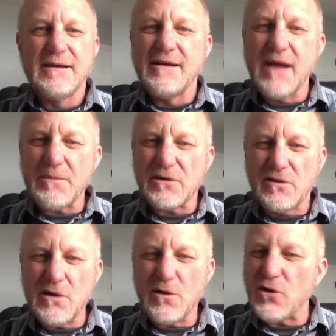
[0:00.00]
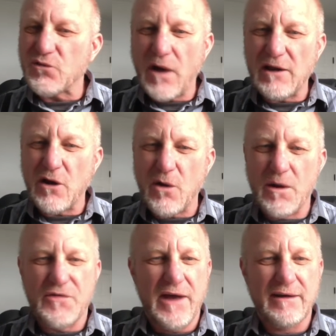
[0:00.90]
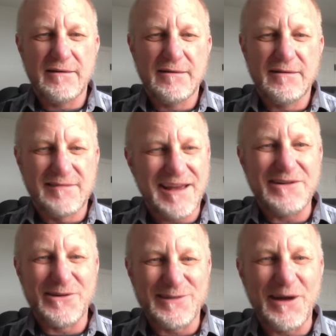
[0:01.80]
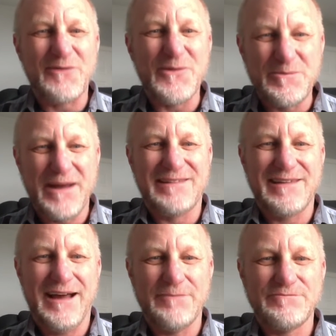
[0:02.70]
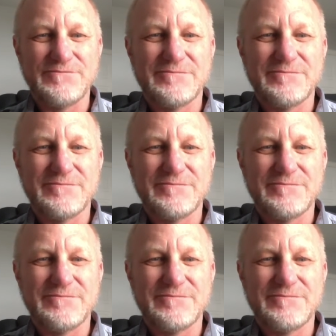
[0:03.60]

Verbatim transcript: Number two goes right along with it. Set yourself a bedtime.